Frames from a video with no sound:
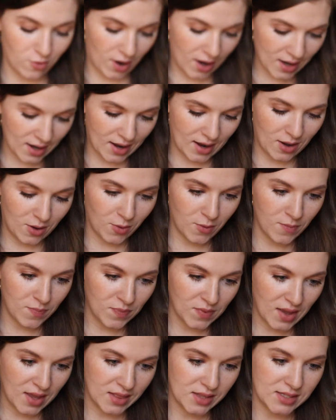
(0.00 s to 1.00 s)
Right Now.
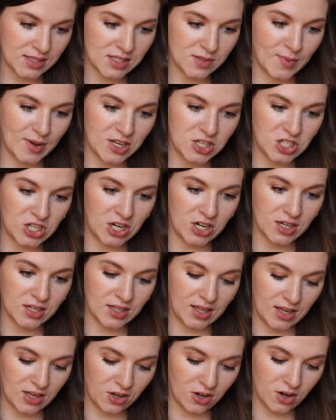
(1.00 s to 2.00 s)
This is by Jaron
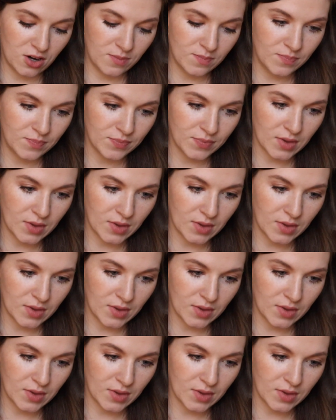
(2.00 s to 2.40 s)
Lanier.